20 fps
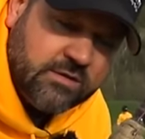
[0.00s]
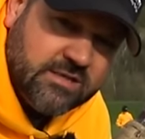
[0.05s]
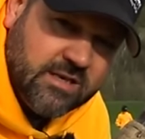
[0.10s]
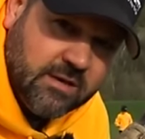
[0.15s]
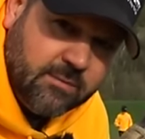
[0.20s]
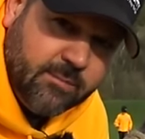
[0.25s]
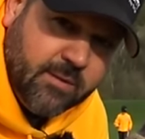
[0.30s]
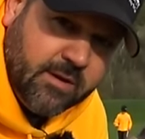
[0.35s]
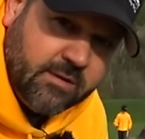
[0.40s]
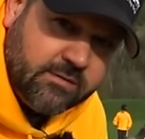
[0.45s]

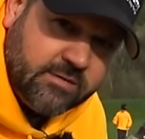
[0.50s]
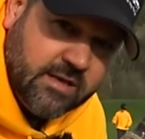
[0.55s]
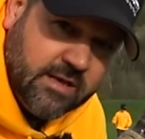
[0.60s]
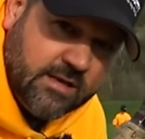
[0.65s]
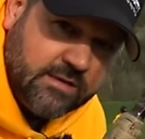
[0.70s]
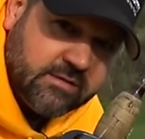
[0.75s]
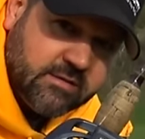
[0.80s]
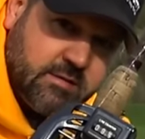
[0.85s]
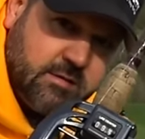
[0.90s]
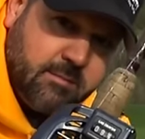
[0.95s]
10 pound
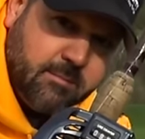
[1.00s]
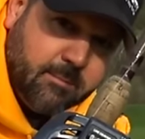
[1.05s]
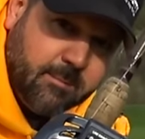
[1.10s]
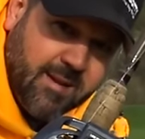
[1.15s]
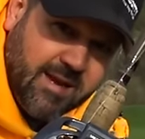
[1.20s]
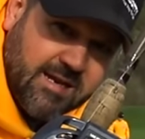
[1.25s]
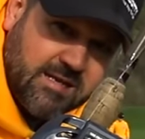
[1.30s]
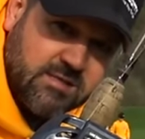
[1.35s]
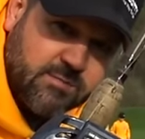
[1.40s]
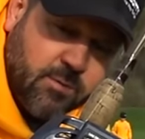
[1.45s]
test
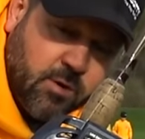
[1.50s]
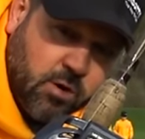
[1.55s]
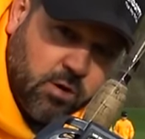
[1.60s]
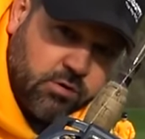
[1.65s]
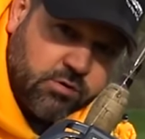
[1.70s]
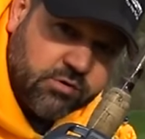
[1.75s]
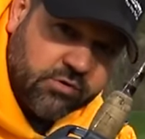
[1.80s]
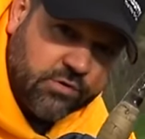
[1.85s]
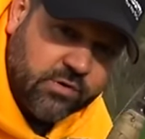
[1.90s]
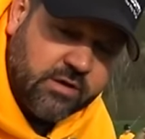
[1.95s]
Maxima
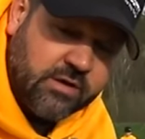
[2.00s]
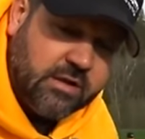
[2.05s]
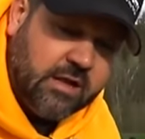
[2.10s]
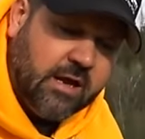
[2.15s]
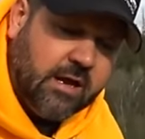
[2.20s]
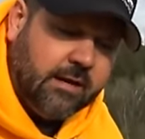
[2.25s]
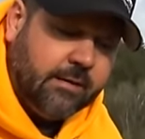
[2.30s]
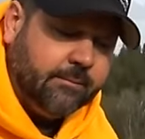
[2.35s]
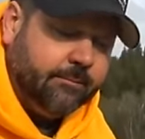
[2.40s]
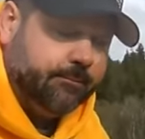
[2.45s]
Ultra Green line.